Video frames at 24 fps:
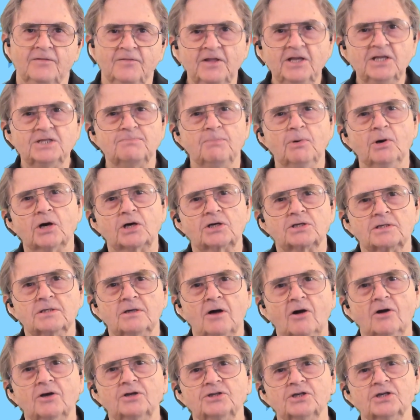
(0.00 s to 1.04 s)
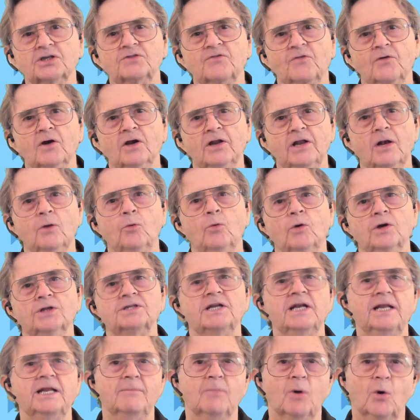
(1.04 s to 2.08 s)
These books aren't just for little
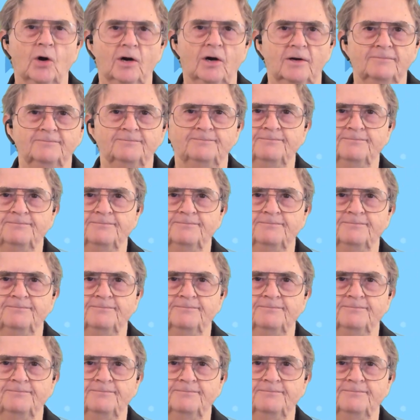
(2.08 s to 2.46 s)
ones anymore.